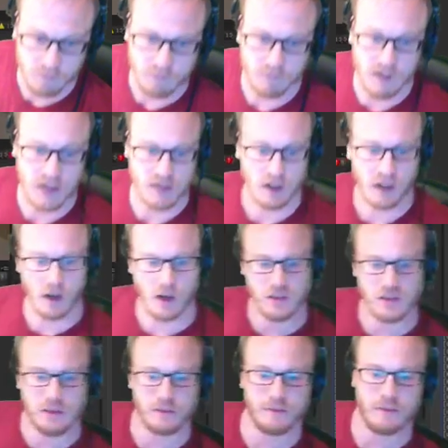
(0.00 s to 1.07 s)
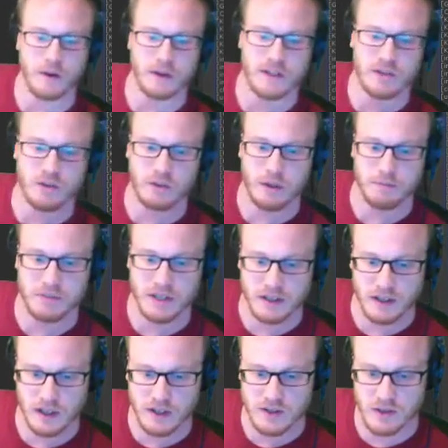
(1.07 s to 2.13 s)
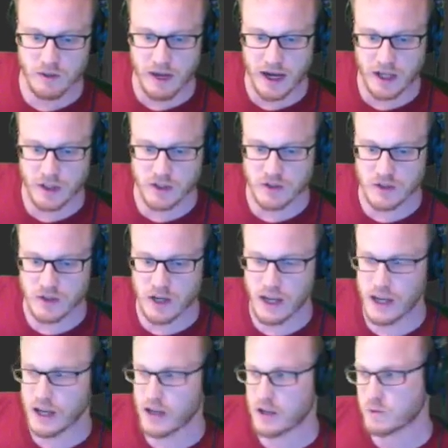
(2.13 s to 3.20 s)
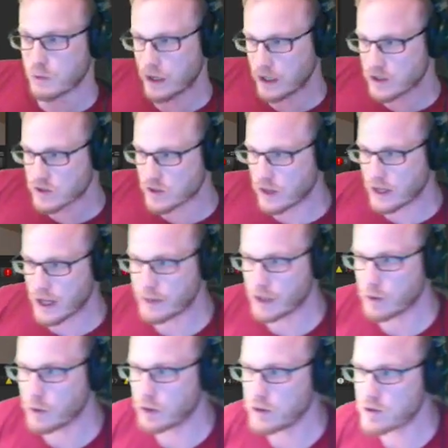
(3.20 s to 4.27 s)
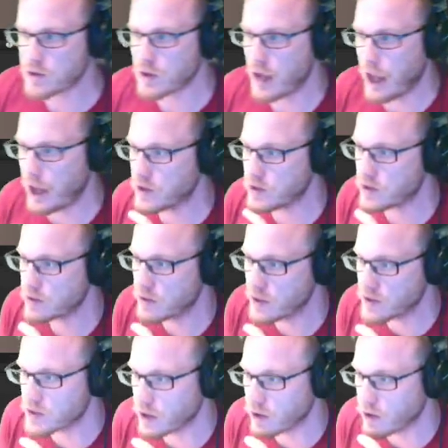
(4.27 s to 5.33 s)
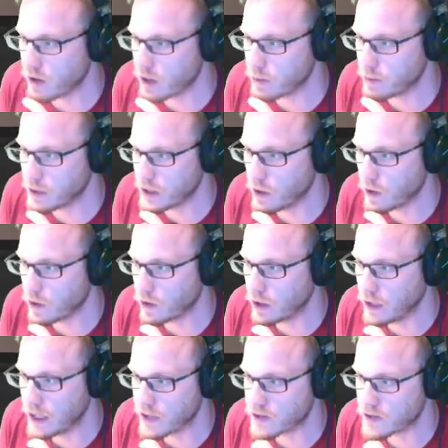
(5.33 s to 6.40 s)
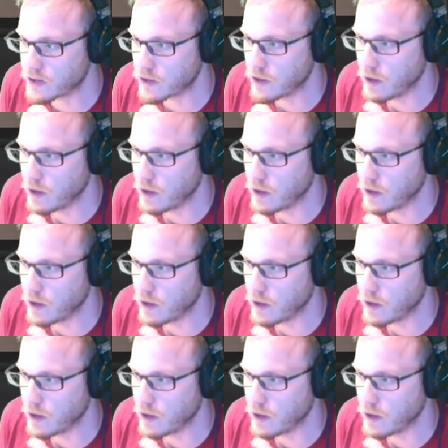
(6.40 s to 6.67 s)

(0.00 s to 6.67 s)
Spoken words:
There's a lot of very scripted interactions here as well as dynamic ones, hence this incredibly long list.